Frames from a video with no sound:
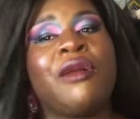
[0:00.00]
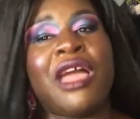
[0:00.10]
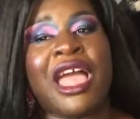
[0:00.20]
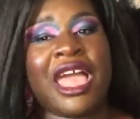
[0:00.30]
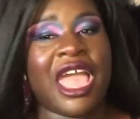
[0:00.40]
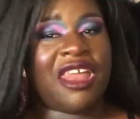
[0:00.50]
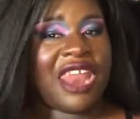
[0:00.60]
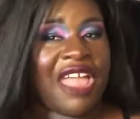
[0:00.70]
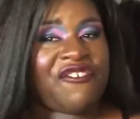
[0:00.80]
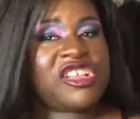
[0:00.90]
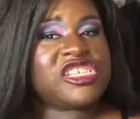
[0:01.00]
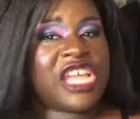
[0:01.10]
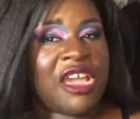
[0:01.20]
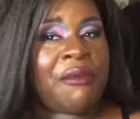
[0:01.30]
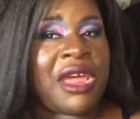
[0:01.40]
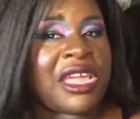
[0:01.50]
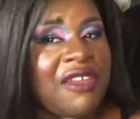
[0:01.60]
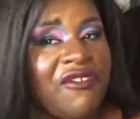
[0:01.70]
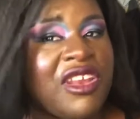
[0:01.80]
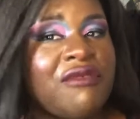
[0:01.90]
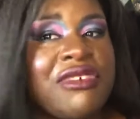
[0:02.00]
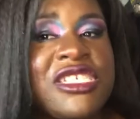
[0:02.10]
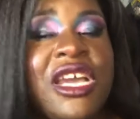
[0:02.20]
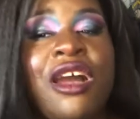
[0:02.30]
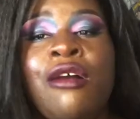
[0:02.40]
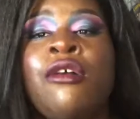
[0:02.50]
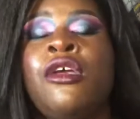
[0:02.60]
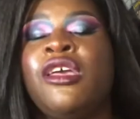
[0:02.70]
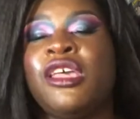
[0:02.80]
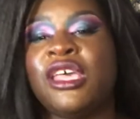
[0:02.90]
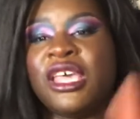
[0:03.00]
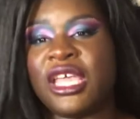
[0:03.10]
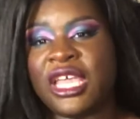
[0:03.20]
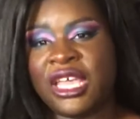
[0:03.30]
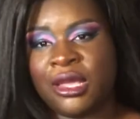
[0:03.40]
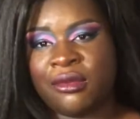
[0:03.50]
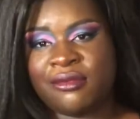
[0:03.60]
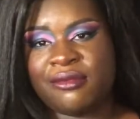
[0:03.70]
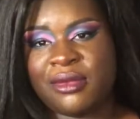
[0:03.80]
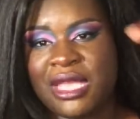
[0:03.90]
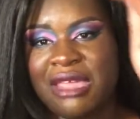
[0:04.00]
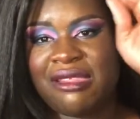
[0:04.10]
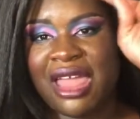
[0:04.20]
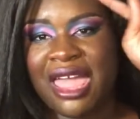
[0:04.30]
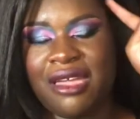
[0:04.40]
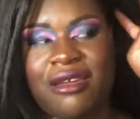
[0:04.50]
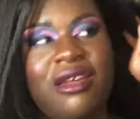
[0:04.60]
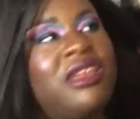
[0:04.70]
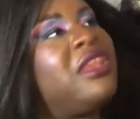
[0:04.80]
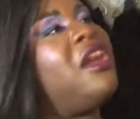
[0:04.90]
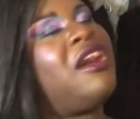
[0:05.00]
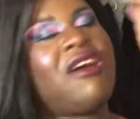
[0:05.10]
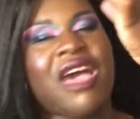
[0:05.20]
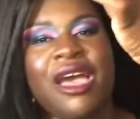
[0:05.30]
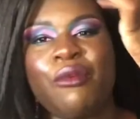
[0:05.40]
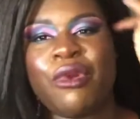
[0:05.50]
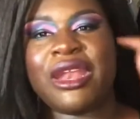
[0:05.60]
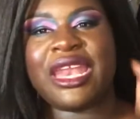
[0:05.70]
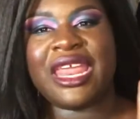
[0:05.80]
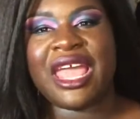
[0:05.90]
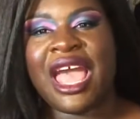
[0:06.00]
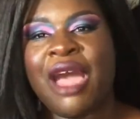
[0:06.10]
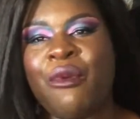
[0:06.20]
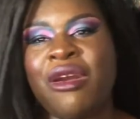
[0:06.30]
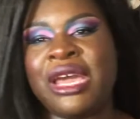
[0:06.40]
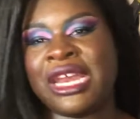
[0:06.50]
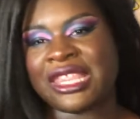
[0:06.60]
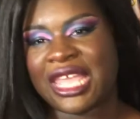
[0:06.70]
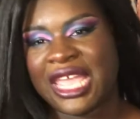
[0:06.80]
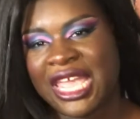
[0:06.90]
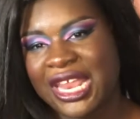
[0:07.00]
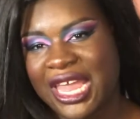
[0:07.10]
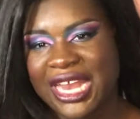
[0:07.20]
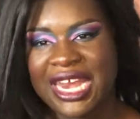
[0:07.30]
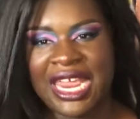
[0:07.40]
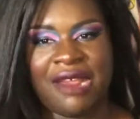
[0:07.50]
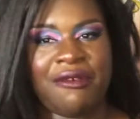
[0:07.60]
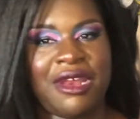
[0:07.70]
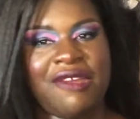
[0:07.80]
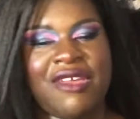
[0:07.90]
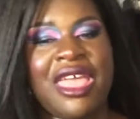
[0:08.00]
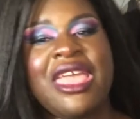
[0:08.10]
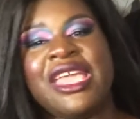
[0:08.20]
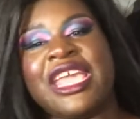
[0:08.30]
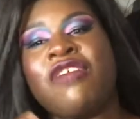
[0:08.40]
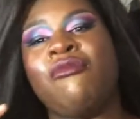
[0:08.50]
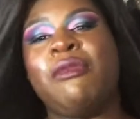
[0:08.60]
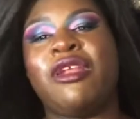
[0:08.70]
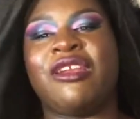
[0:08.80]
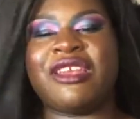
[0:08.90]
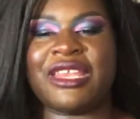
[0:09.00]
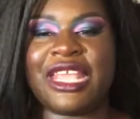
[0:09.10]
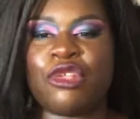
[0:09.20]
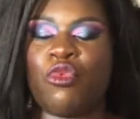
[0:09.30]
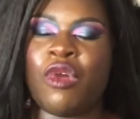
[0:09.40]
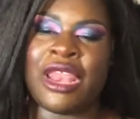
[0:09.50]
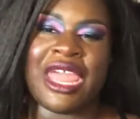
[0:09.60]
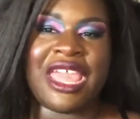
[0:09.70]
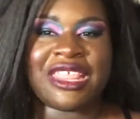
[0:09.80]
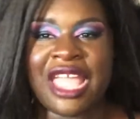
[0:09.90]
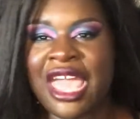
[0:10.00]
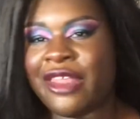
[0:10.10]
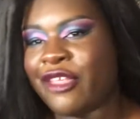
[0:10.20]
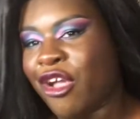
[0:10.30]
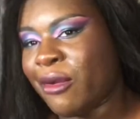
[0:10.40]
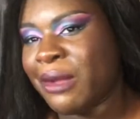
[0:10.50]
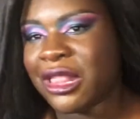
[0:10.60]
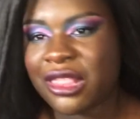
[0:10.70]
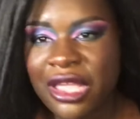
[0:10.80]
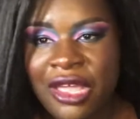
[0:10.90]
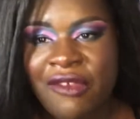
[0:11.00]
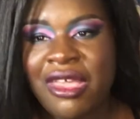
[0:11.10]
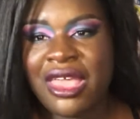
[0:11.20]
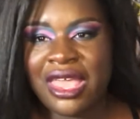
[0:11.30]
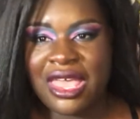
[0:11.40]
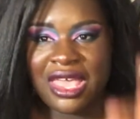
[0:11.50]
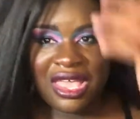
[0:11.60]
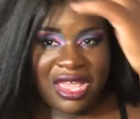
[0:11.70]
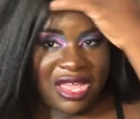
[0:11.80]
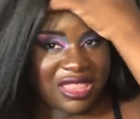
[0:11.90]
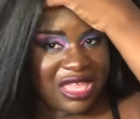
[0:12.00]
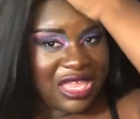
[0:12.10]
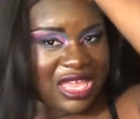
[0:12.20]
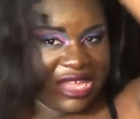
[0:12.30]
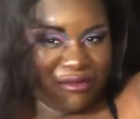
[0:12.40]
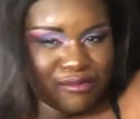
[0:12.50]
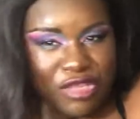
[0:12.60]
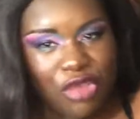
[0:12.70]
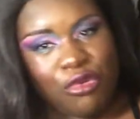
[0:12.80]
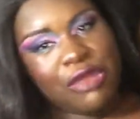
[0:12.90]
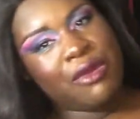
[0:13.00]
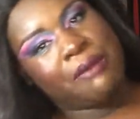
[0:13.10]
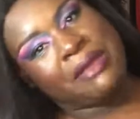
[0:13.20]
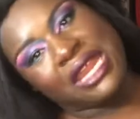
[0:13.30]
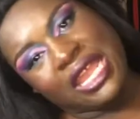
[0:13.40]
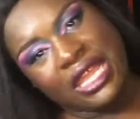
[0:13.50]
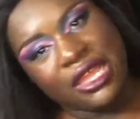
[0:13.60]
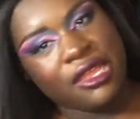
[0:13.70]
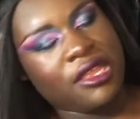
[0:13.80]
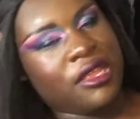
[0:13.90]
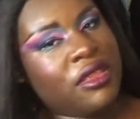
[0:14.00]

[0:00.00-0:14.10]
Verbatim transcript: I had life in jail when I get friendly with y'all, and he like, oh no, I don't want to. I don't want to listen in like that and whatever. Can we meet up just one last time and talk about stuff? I said, yeah. Where you want to meet at?